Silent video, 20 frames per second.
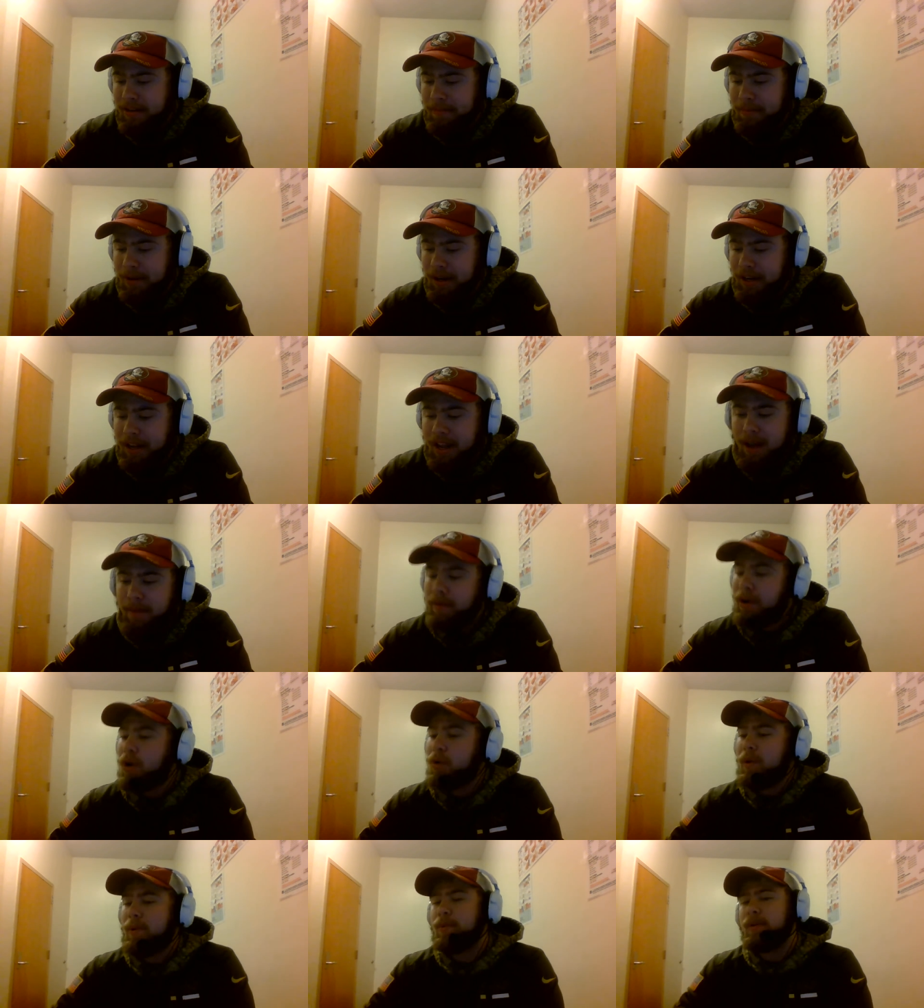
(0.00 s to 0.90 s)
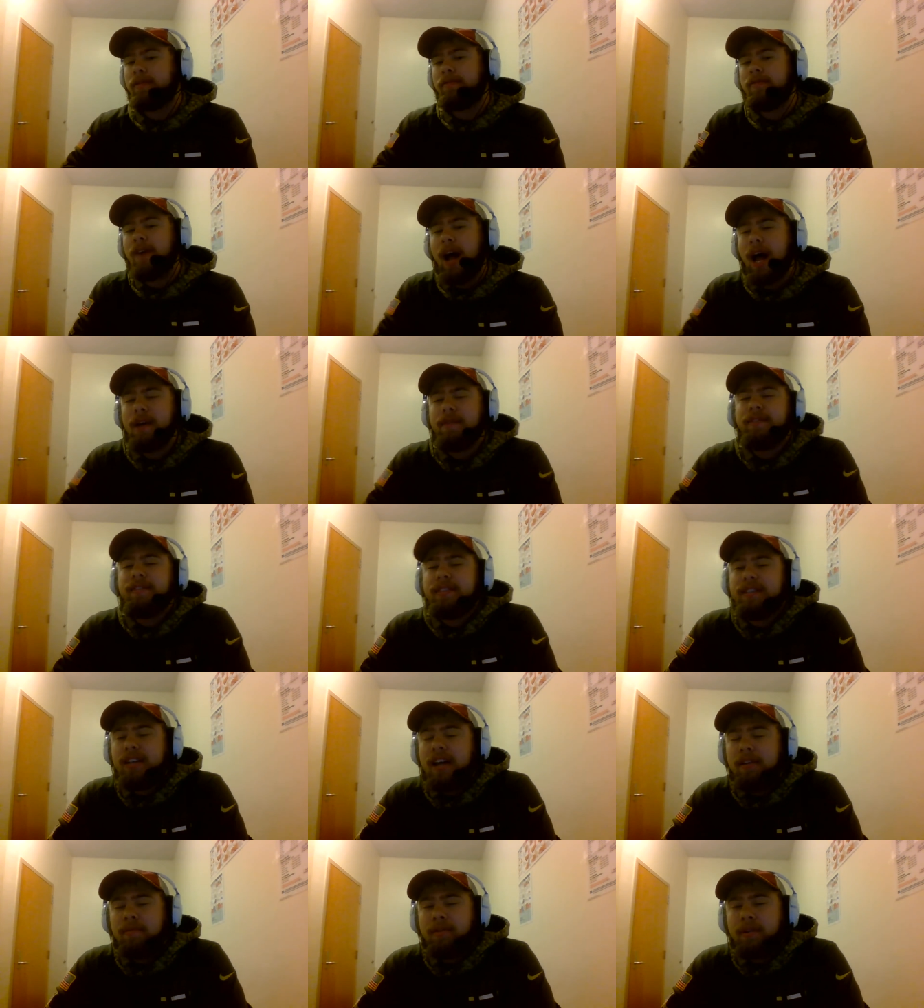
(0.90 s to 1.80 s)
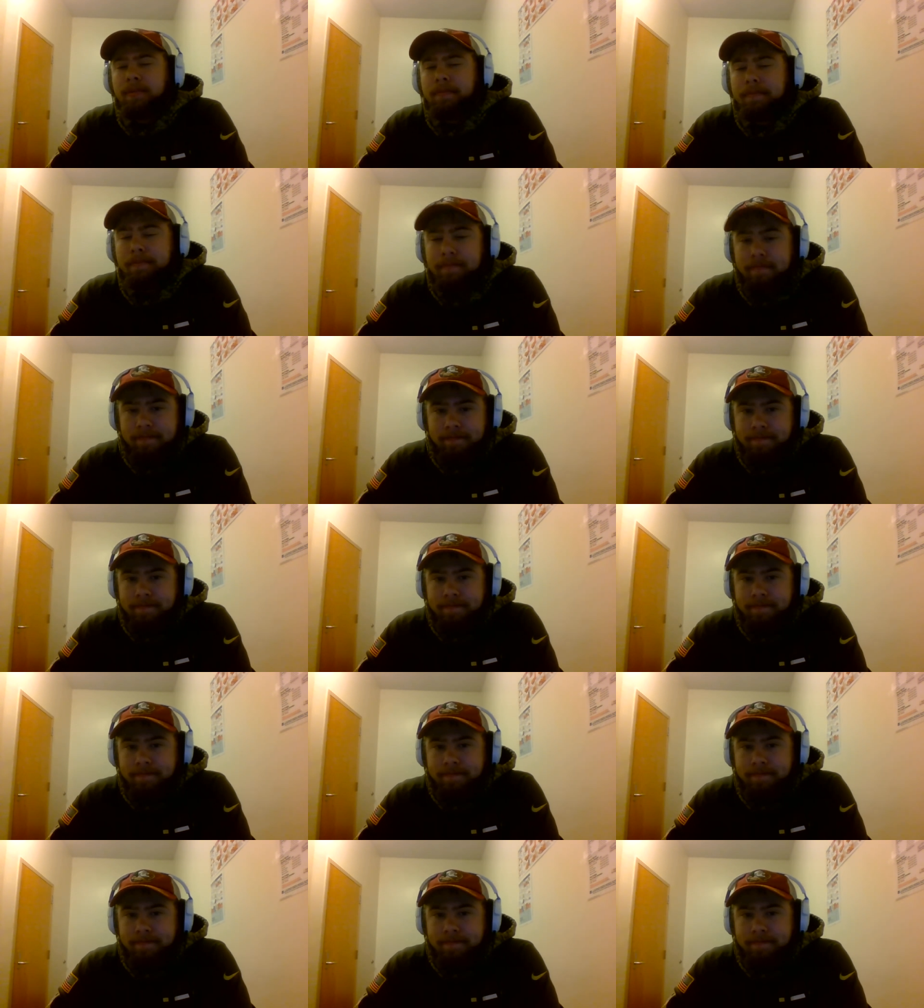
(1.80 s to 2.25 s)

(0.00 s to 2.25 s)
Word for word: seat, buddy. No, we were five and seven.